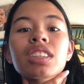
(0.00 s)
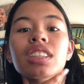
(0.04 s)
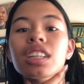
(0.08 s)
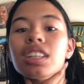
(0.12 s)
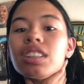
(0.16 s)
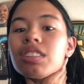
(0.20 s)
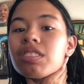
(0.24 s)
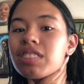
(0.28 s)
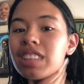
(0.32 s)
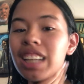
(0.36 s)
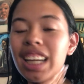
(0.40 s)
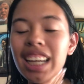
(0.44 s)

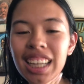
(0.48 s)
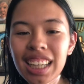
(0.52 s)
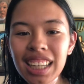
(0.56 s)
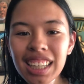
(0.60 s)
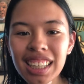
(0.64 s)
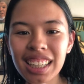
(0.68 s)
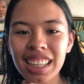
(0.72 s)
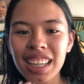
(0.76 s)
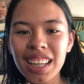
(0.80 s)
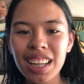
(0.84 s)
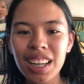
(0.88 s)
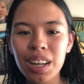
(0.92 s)

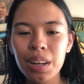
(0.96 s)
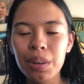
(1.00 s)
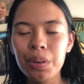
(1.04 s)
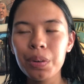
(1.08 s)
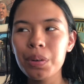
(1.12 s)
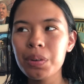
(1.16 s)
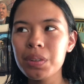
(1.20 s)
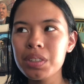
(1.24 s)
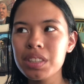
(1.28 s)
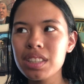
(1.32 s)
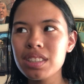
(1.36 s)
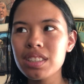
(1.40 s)
that?
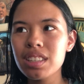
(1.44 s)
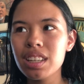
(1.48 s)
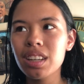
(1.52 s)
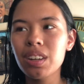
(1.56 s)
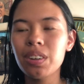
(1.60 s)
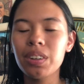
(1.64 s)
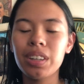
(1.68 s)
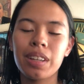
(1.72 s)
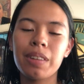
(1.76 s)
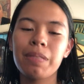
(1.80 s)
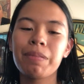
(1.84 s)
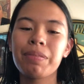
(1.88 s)
What was I saying? Oh
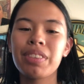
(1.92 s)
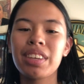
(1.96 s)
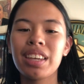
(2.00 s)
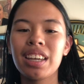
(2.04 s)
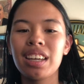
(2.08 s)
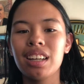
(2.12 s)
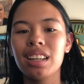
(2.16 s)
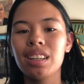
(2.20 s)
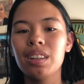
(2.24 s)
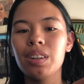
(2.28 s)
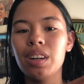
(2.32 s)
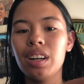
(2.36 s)
yeah,
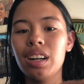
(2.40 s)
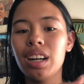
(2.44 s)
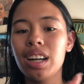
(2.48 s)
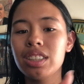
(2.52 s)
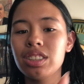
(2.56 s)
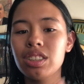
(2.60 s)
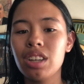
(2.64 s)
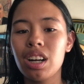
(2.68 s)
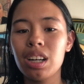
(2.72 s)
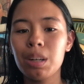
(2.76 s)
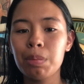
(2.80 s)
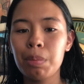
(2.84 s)
where I
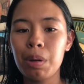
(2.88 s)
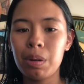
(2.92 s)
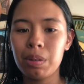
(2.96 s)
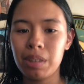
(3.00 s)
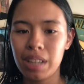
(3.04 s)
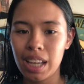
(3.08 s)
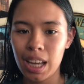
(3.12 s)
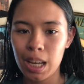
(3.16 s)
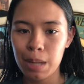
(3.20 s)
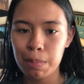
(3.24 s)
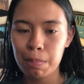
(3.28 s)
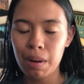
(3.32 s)
talk about
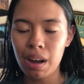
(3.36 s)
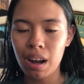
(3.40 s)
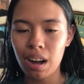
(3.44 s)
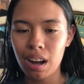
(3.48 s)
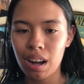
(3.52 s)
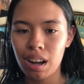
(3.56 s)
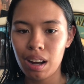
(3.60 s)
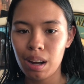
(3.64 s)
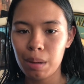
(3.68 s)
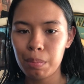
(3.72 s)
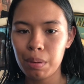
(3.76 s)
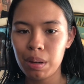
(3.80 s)

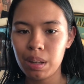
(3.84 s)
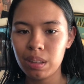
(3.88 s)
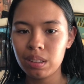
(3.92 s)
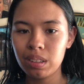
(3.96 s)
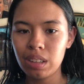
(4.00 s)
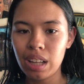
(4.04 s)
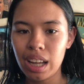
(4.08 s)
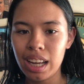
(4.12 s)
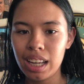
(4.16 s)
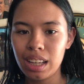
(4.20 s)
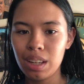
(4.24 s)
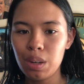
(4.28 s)
K-pop, but
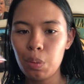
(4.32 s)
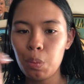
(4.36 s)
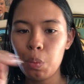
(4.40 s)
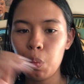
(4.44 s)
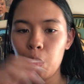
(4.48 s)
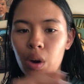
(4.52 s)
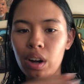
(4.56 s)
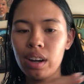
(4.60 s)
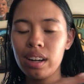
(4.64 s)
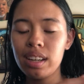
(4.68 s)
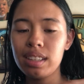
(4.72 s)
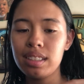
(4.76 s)
like,
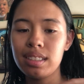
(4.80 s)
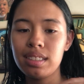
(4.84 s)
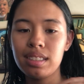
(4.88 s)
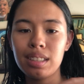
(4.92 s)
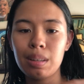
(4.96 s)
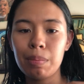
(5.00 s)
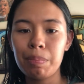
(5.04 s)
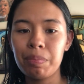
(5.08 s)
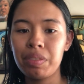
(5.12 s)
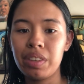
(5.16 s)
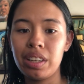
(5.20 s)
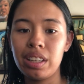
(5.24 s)
what is
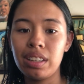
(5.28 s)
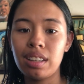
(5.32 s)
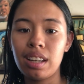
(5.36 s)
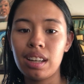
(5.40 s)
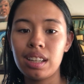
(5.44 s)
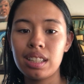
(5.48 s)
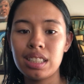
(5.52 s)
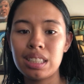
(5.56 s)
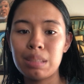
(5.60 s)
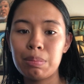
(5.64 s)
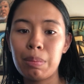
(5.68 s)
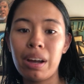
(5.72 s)
something that
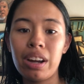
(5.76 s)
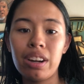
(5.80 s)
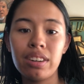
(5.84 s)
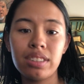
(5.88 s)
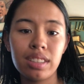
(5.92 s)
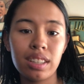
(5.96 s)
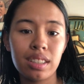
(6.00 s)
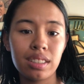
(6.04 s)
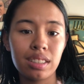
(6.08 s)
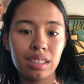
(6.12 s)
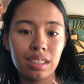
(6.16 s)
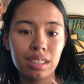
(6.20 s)

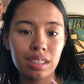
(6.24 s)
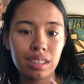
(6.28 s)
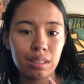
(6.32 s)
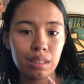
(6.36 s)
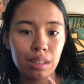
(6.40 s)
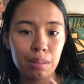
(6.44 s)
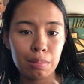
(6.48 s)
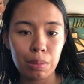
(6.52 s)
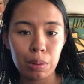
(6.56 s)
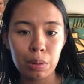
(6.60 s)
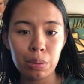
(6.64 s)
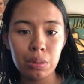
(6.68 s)
inspires us
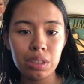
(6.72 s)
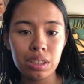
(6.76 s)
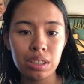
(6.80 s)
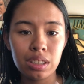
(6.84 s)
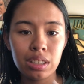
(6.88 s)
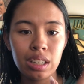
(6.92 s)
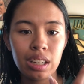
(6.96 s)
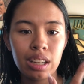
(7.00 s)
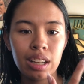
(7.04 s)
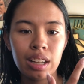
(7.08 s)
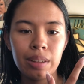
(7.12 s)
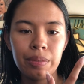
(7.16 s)
the most?
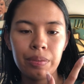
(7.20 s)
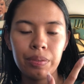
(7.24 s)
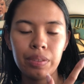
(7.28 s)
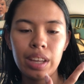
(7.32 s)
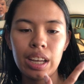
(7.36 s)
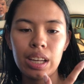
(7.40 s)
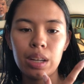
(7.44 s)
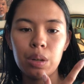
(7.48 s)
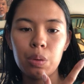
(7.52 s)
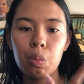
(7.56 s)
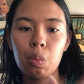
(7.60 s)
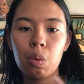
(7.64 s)

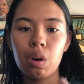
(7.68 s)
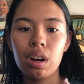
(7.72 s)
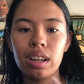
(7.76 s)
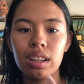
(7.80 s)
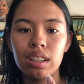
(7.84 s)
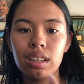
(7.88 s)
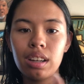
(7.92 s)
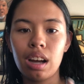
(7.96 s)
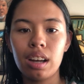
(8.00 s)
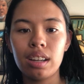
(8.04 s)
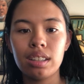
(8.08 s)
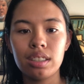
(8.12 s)
Like,
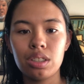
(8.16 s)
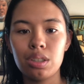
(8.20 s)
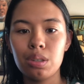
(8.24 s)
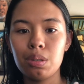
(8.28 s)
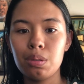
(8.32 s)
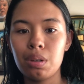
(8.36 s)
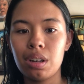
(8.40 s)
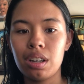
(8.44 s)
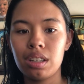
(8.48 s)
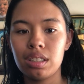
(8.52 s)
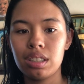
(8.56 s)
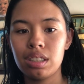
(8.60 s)
what got us
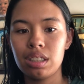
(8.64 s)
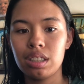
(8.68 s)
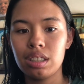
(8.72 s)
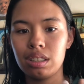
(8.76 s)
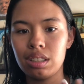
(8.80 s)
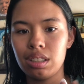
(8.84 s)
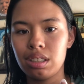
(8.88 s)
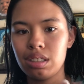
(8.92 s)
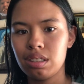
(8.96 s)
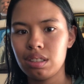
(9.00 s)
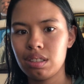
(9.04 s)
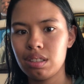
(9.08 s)

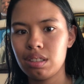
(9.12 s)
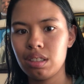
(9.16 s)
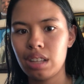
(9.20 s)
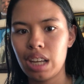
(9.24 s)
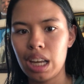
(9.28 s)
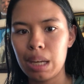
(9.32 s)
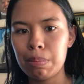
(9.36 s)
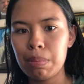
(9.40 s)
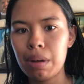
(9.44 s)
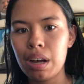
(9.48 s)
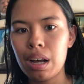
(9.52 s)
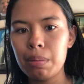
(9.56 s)
into
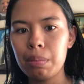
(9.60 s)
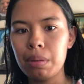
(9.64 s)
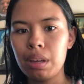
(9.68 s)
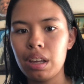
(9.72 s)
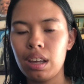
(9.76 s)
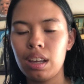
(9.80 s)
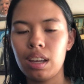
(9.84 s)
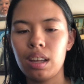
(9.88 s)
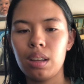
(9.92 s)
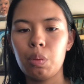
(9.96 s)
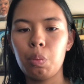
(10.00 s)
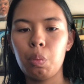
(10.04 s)
K-pop,
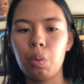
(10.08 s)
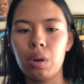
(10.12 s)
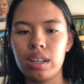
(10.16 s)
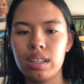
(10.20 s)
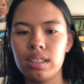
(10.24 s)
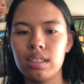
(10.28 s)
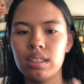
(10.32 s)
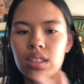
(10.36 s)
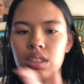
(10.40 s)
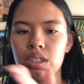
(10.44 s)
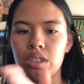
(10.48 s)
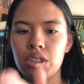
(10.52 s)
and what
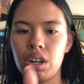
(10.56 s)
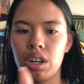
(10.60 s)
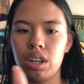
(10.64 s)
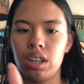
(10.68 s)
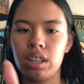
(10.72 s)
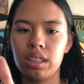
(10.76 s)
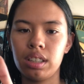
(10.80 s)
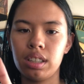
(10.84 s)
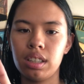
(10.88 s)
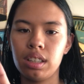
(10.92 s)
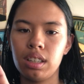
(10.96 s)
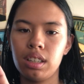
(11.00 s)
is the
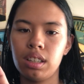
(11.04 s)
dark